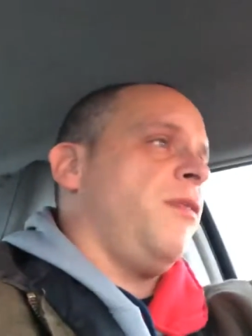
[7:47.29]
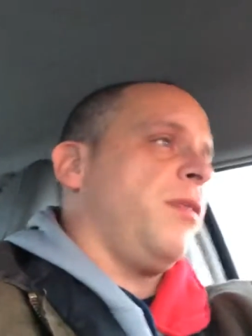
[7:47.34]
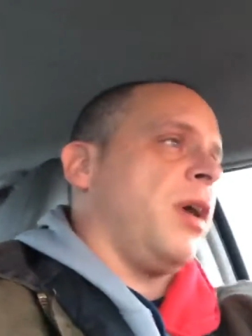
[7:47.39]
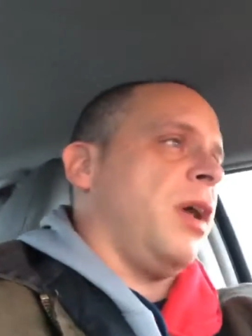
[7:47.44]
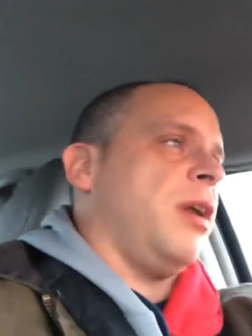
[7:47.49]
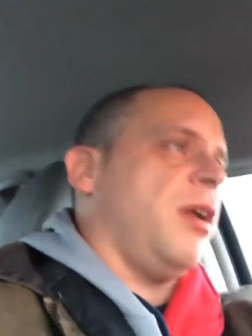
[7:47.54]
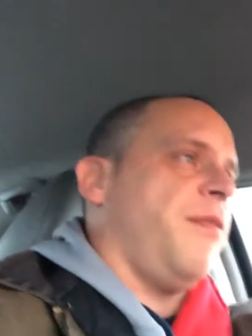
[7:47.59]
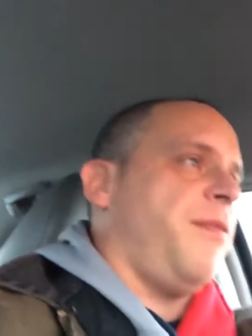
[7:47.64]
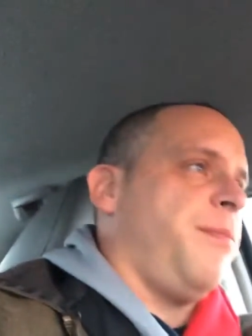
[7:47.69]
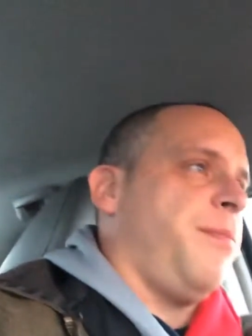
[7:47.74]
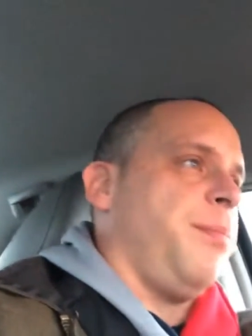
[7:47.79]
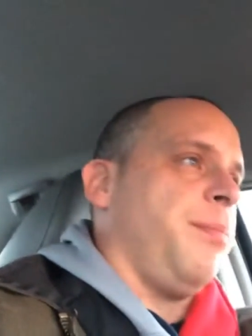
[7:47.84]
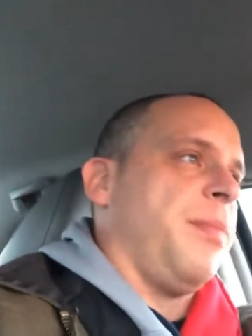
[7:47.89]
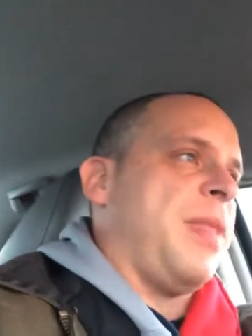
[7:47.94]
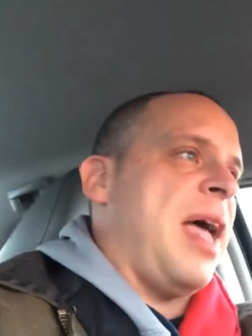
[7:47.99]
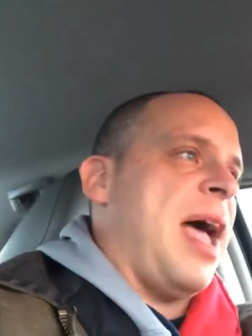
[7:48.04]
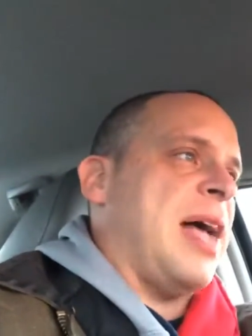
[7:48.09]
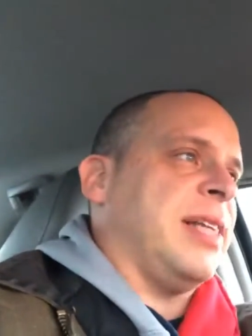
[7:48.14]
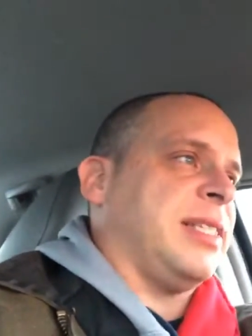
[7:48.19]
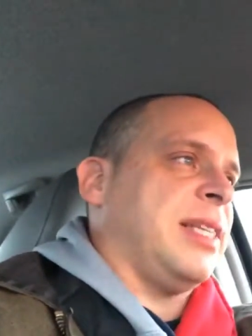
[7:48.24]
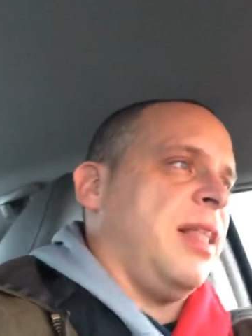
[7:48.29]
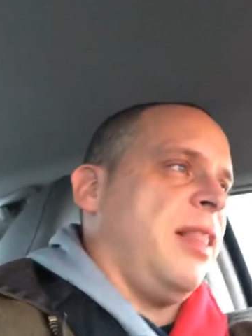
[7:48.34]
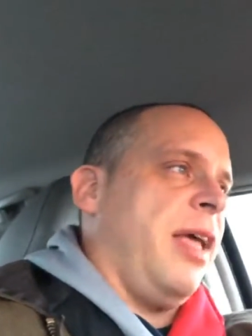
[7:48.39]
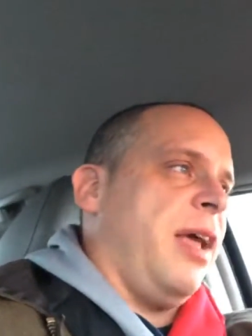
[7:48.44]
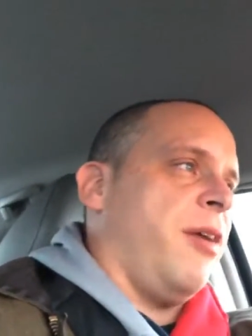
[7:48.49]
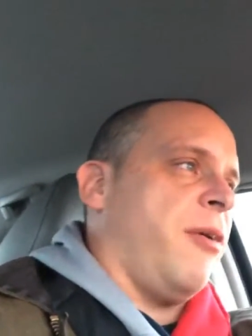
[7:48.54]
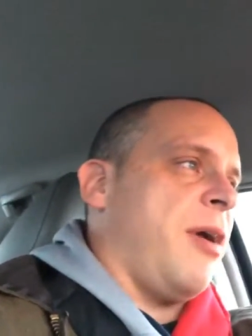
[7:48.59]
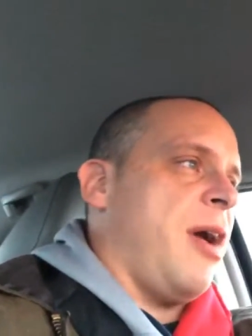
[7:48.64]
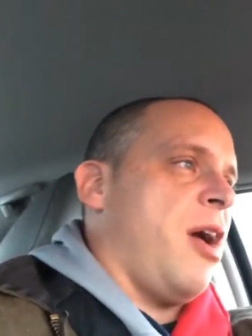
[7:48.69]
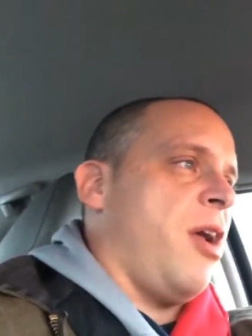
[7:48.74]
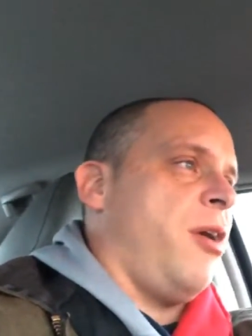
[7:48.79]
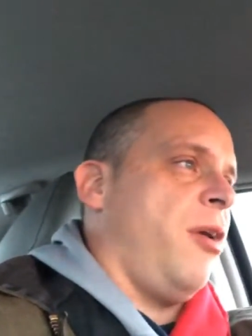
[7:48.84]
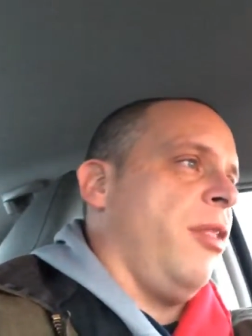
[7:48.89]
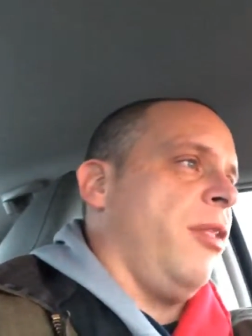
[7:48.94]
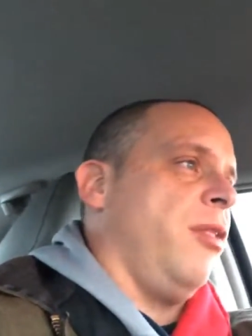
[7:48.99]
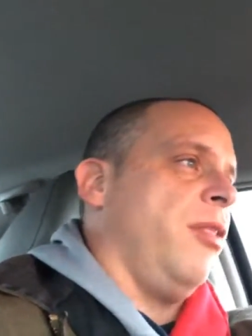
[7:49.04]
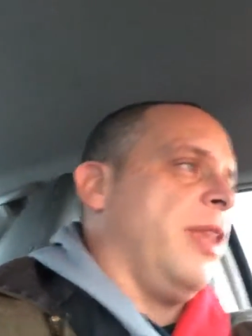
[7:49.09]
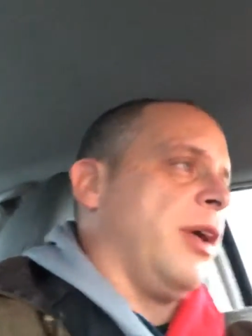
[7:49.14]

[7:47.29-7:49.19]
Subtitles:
enough asset laying around, a little